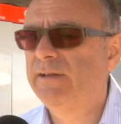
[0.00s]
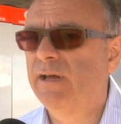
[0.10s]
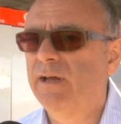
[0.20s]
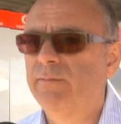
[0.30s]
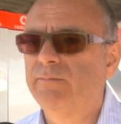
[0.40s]

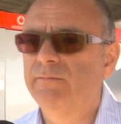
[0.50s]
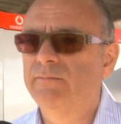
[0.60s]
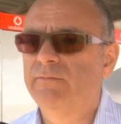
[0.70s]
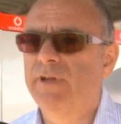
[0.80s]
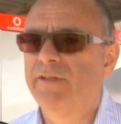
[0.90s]

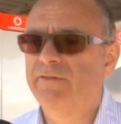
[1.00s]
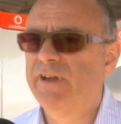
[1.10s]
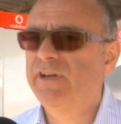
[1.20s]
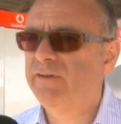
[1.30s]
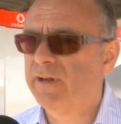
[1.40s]
Another
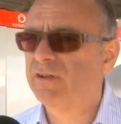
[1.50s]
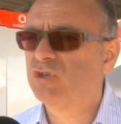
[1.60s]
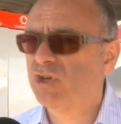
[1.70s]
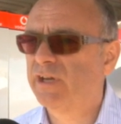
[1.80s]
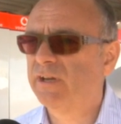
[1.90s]
venue, another
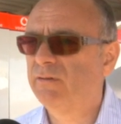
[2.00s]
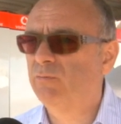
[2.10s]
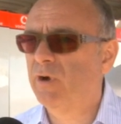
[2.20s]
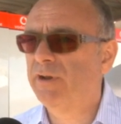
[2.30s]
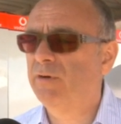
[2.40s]
circuit,
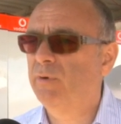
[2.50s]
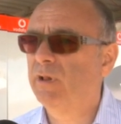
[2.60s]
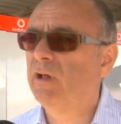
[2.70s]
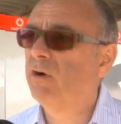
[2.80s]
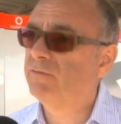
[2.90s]
and one that
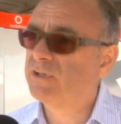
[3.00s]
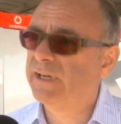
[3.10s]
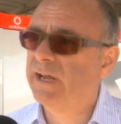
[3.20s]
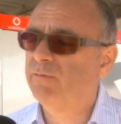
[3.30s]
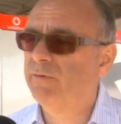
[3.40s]
we'll obviously